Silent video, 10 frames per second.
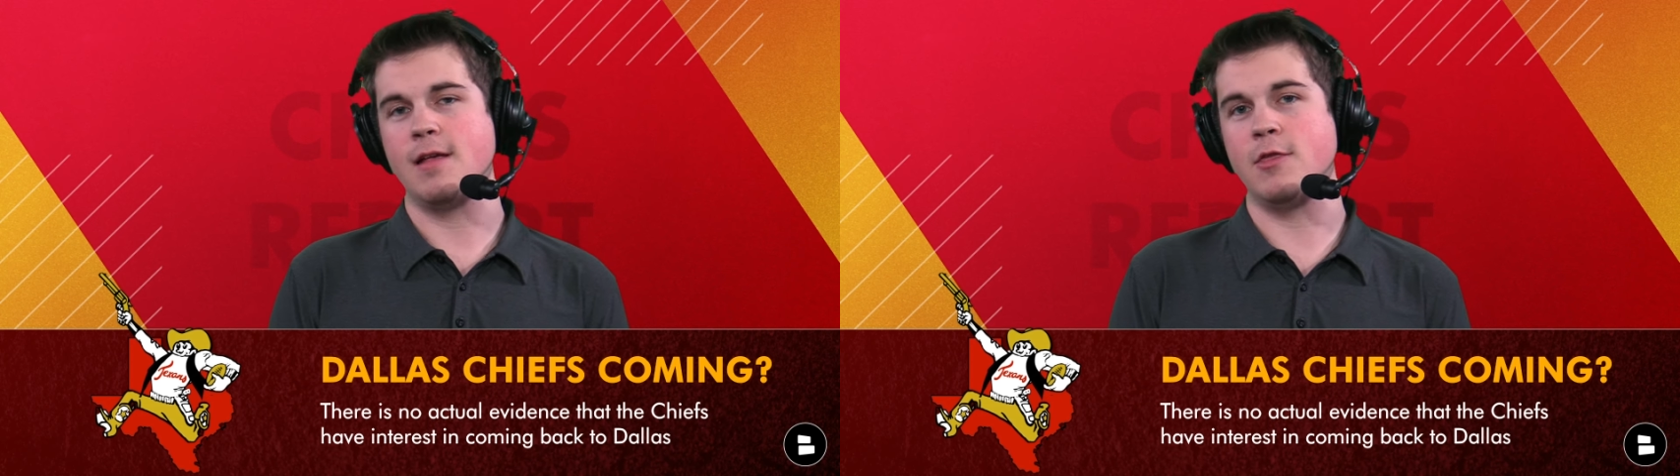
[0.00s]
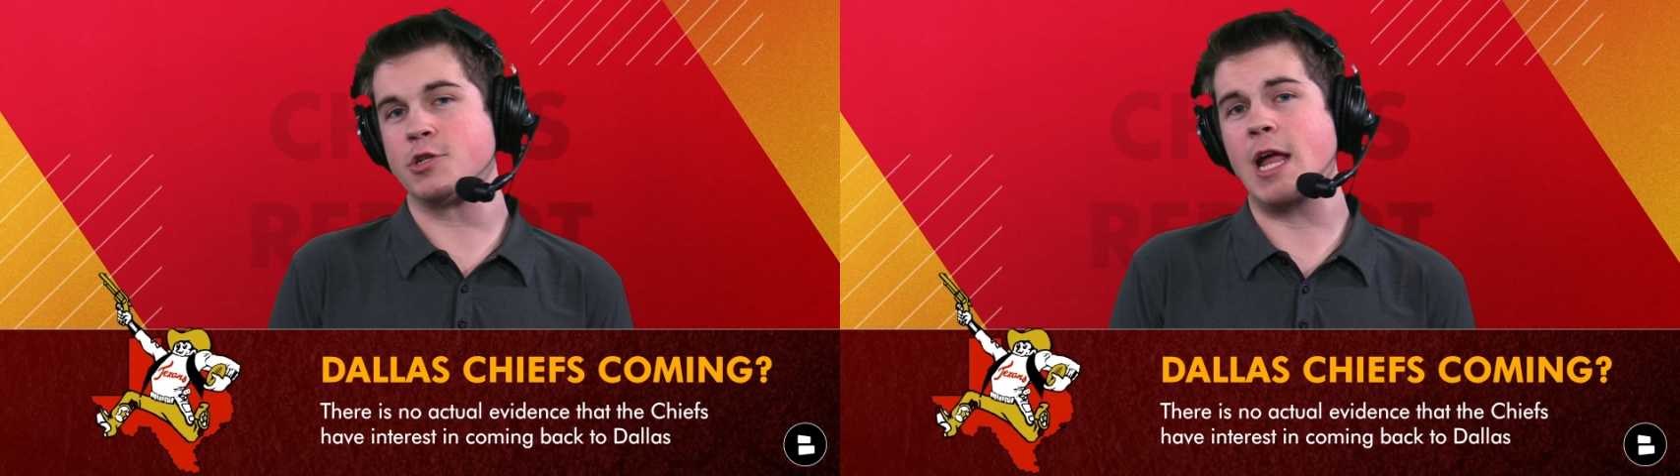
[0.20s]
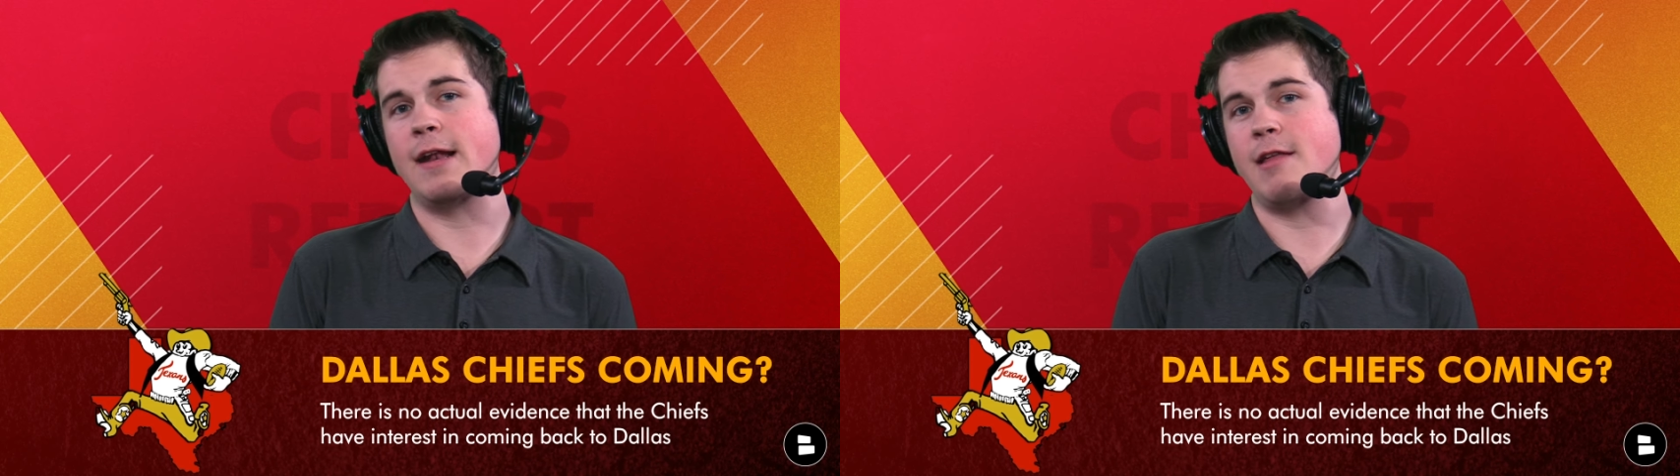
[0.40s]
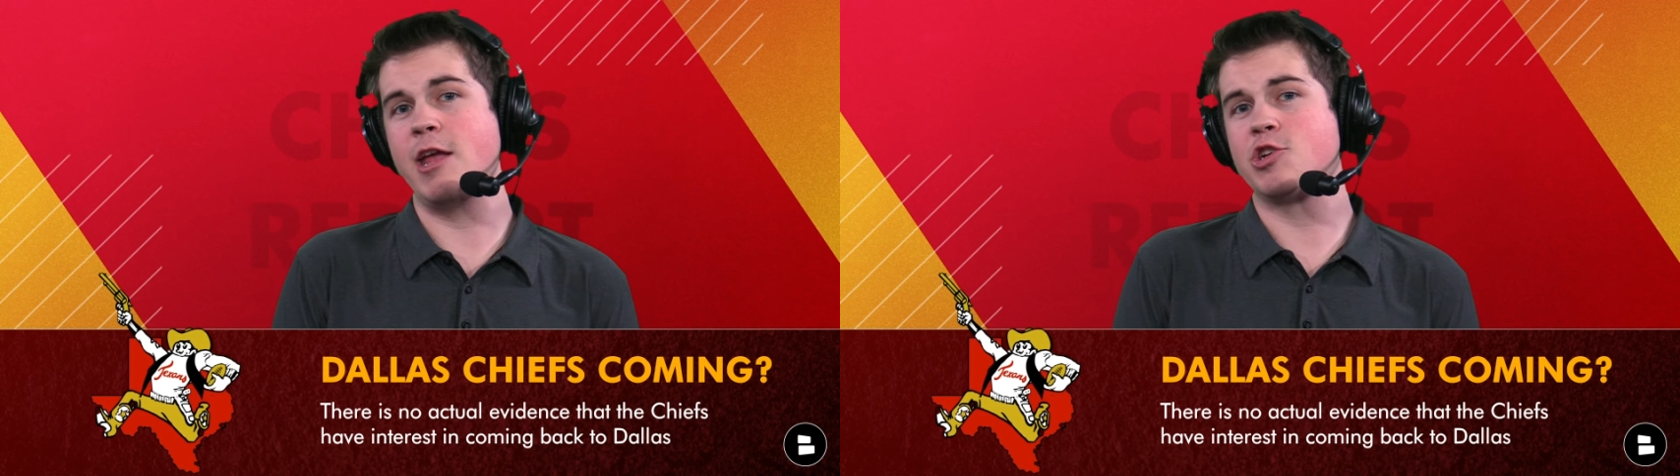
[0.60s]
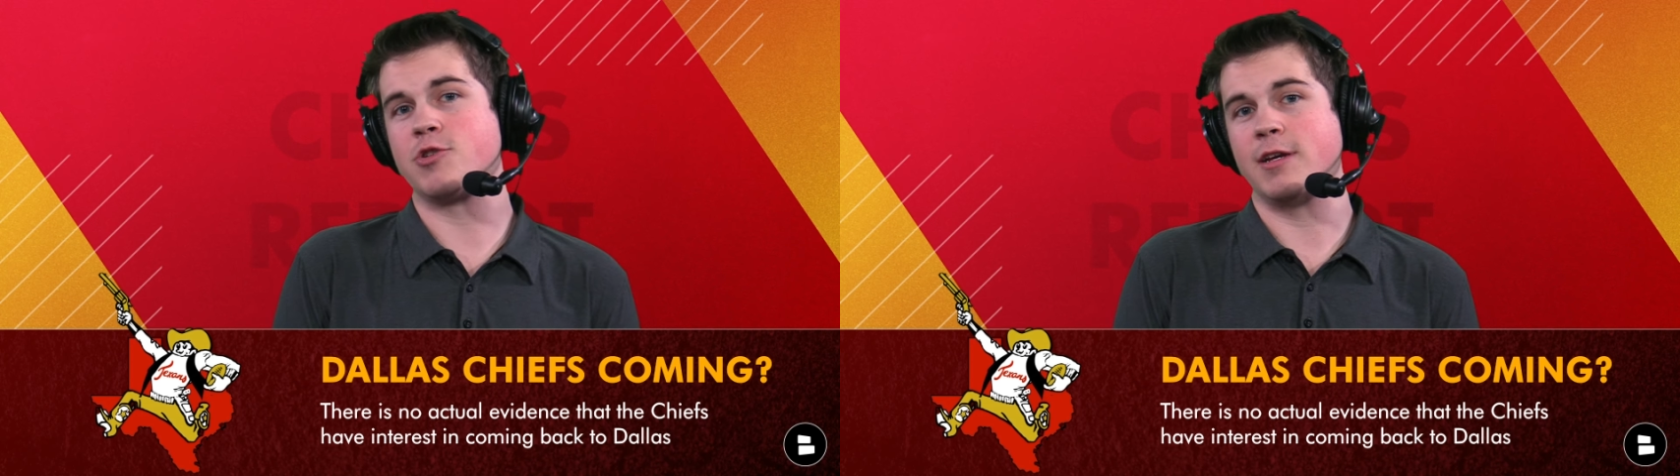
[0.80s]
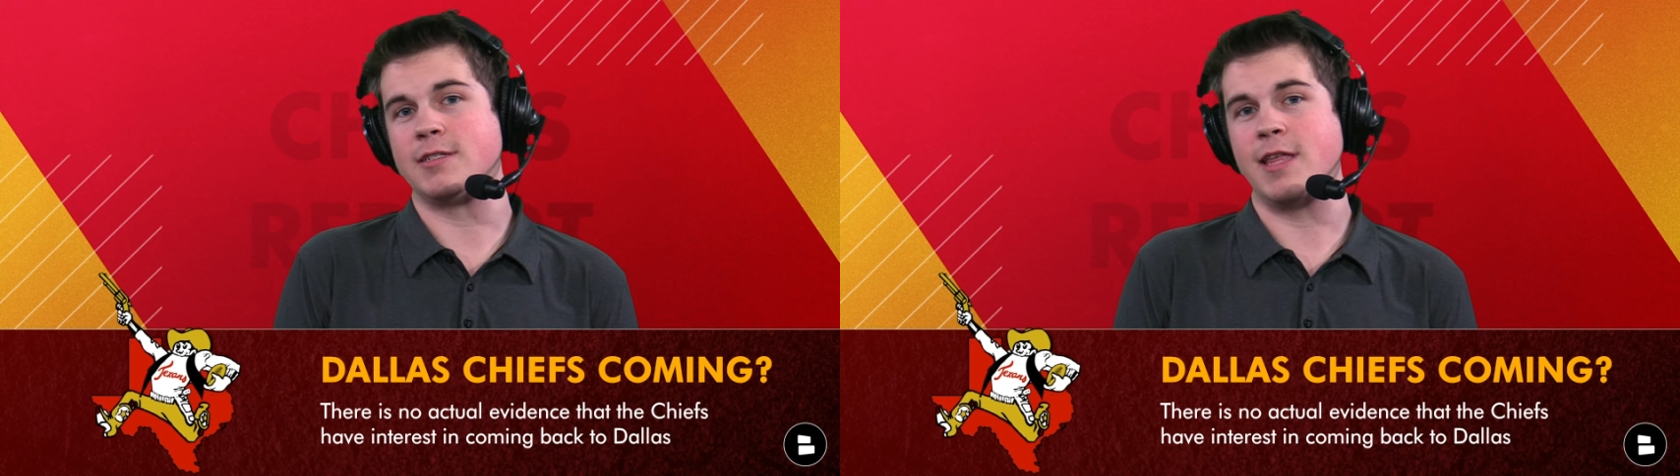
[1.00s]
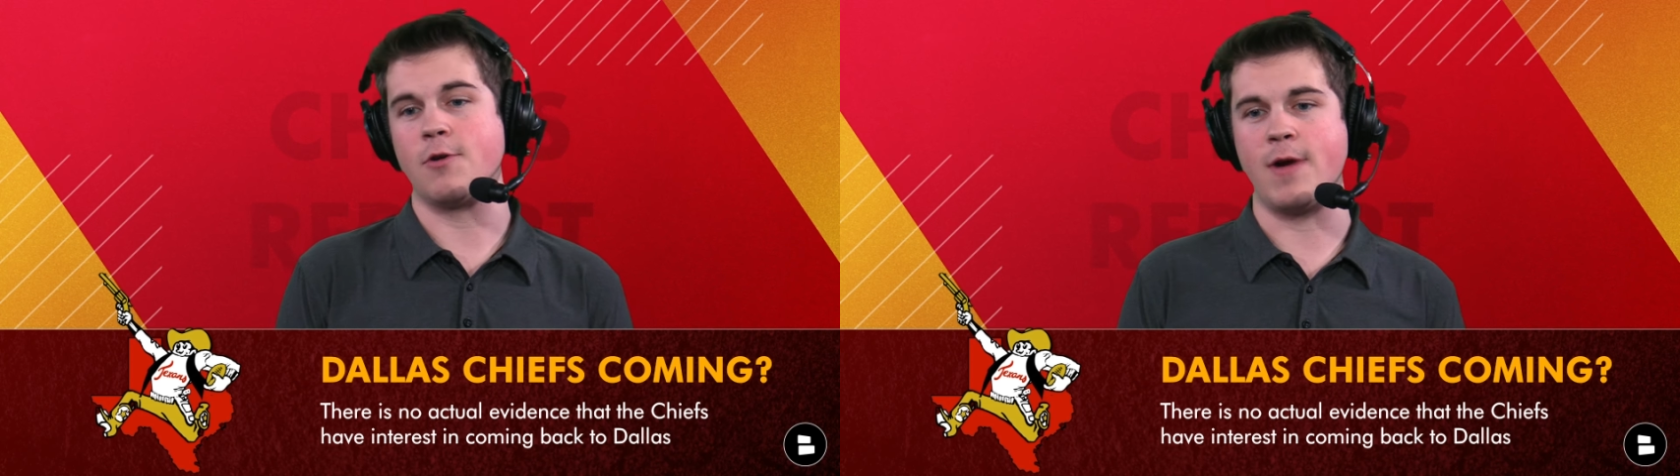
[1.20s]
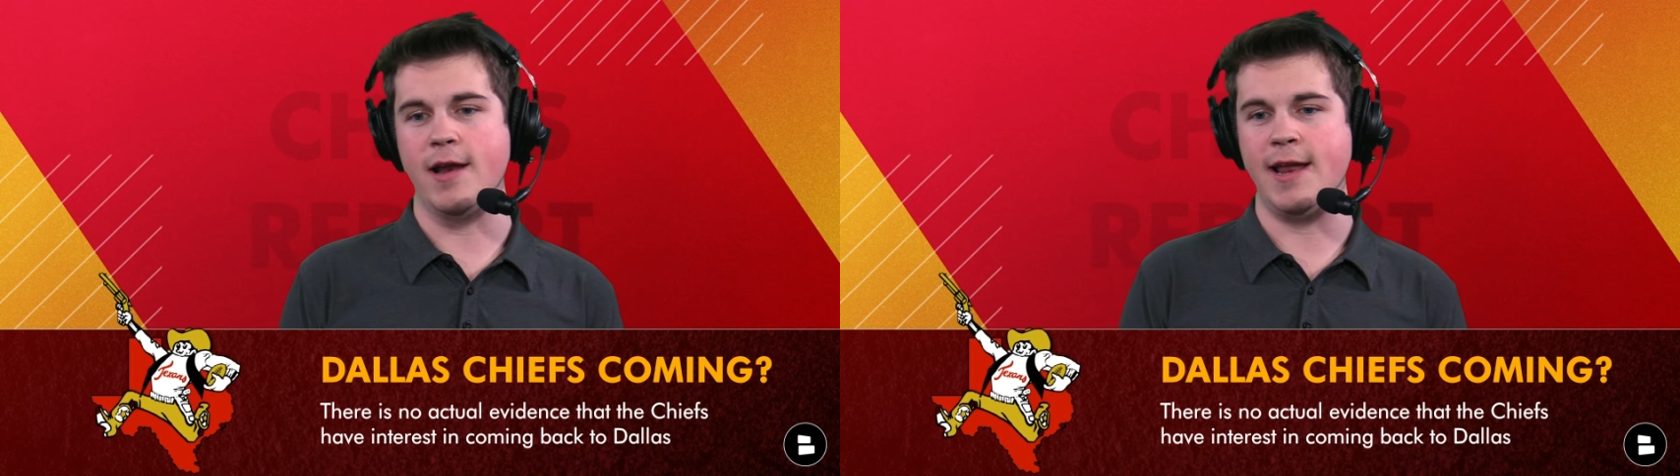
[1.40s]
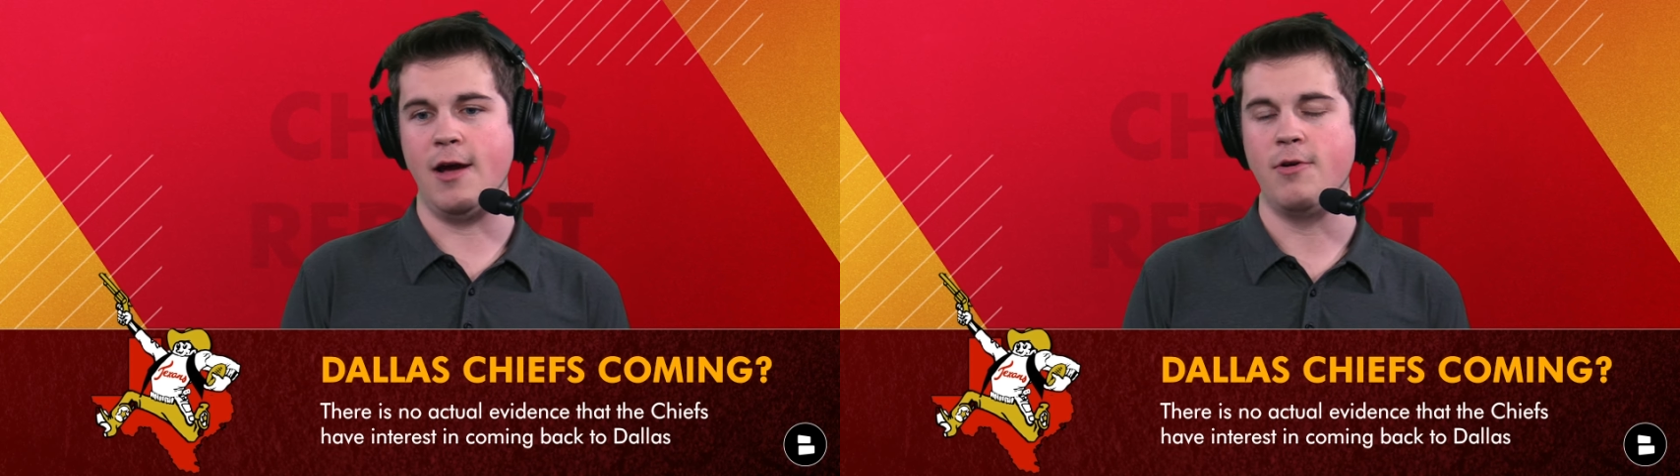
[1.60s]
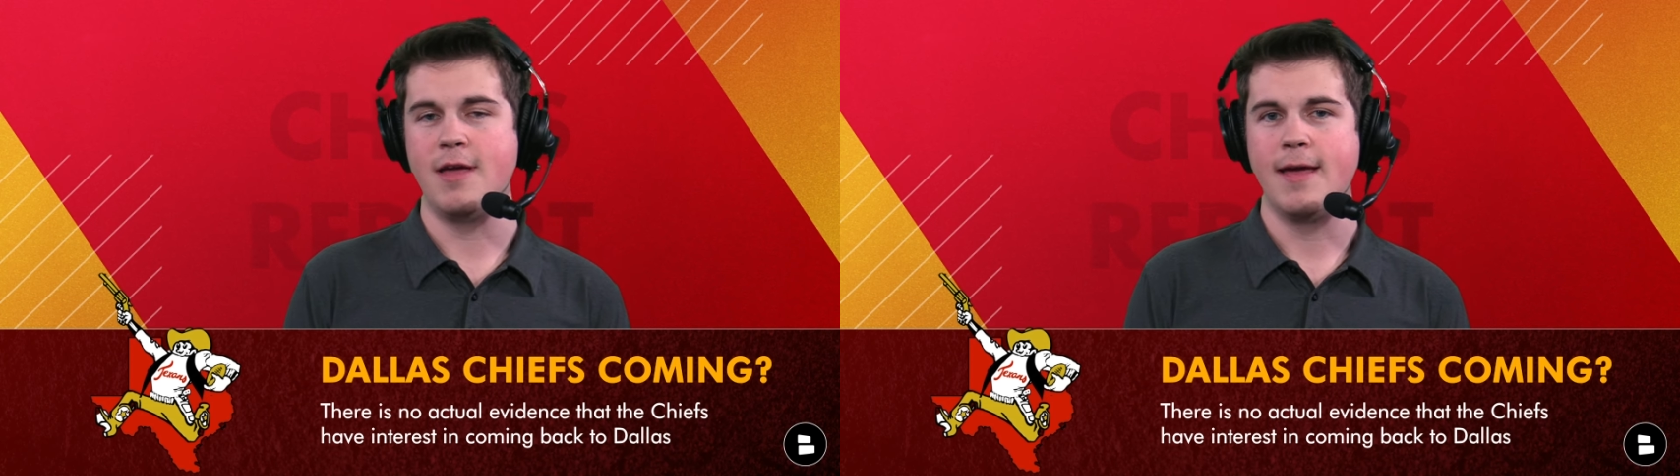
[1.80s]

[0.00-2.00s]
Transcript: There's not interest there right now.